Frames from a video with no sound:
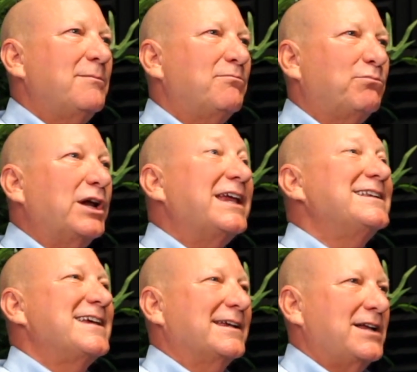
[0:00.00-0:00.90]
bringing
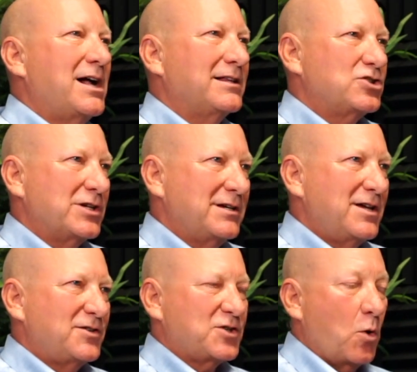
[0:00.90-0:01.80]
technology.
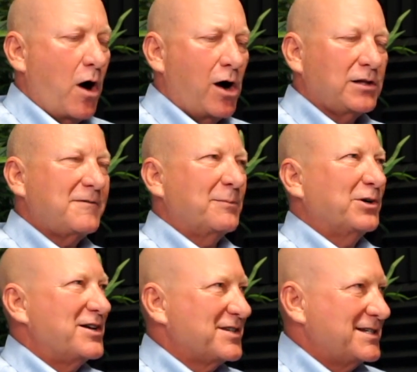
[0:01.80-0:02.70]
So all of our
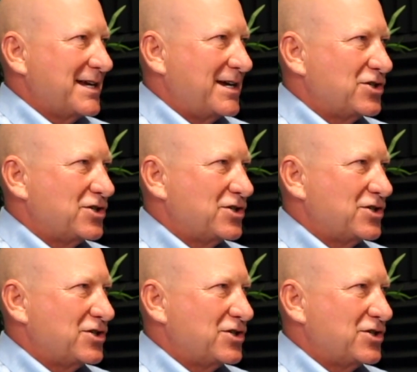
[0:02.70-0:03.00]
presentations,